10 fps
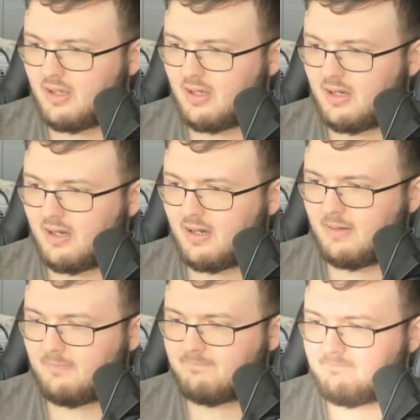don't
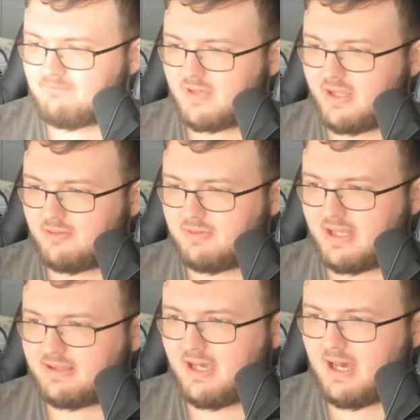know. Okay, so we
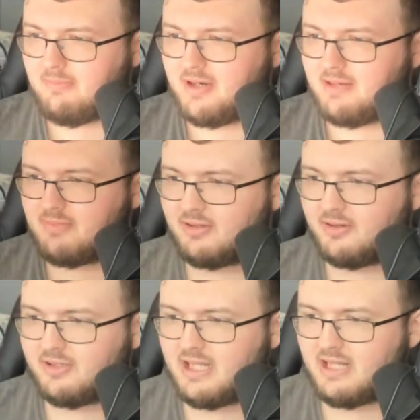got Tom, but I'm just
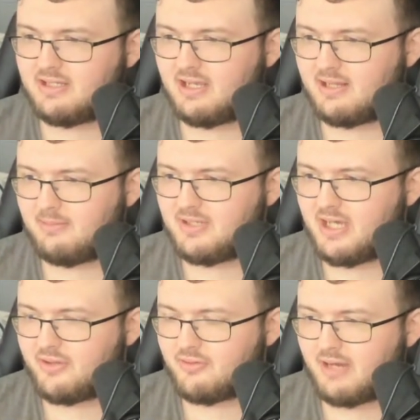looking at some of the
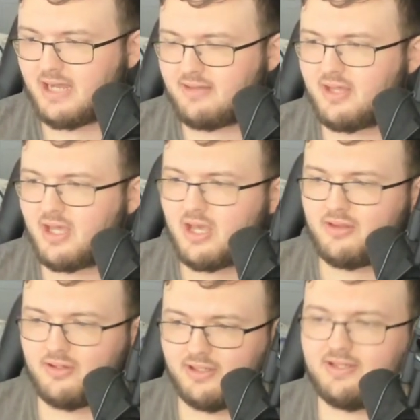other eggs.
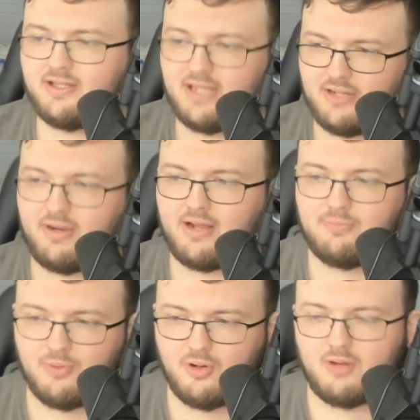So looking at the other
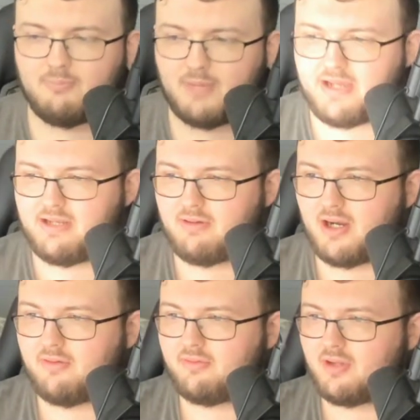eggs were Mutt
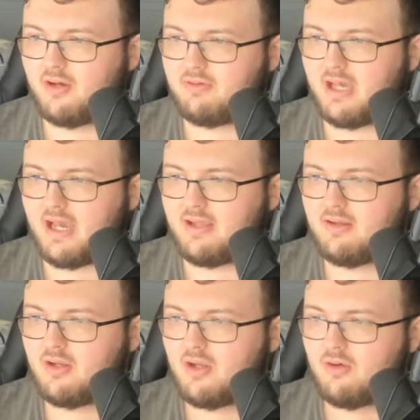Heroes.
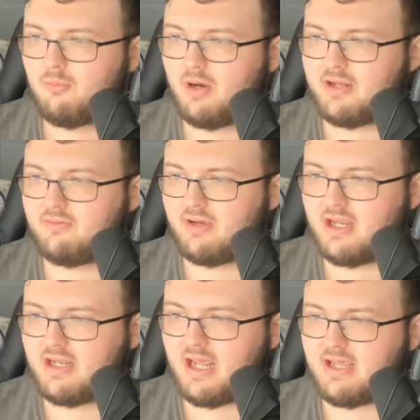Okay. One
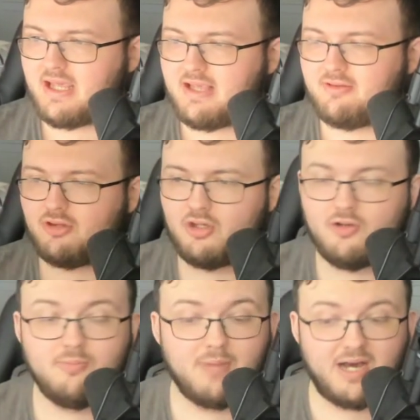grand egg is
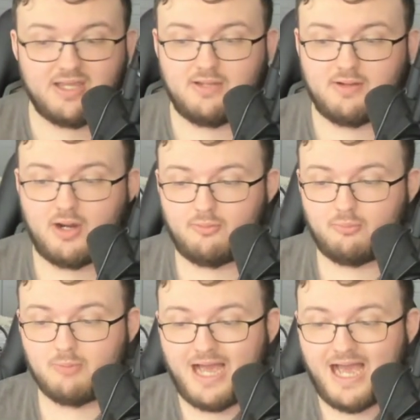2 Mutt Heroes.
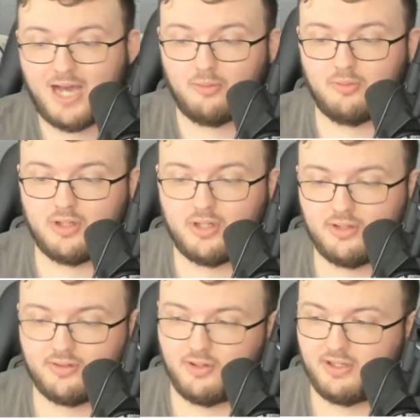Wow.
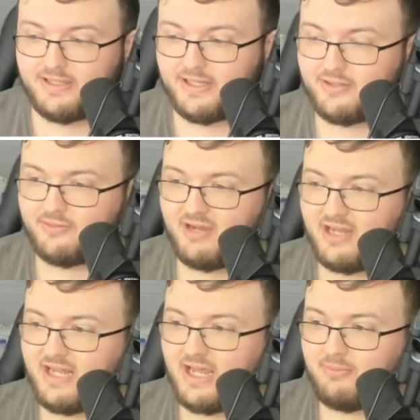So another
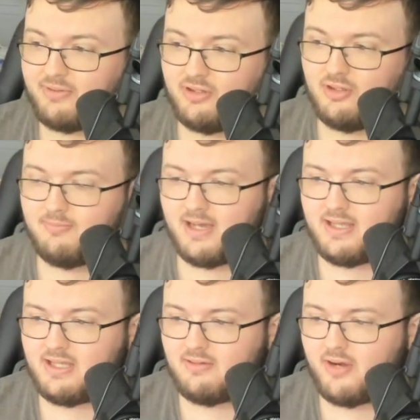grand egg was 2 Mutt
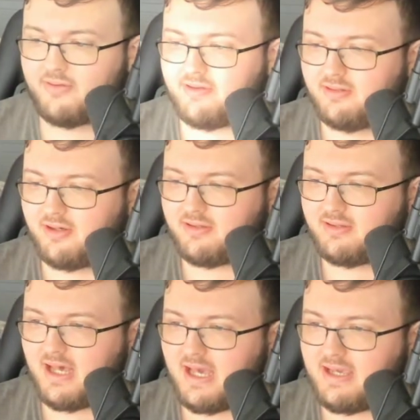Heroes, it looks
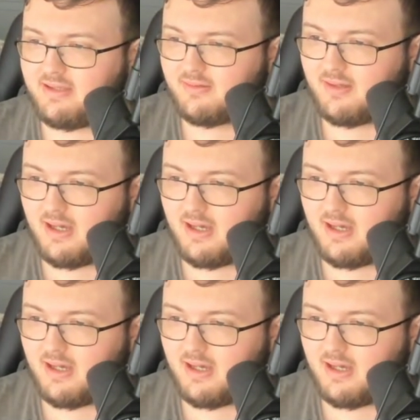like.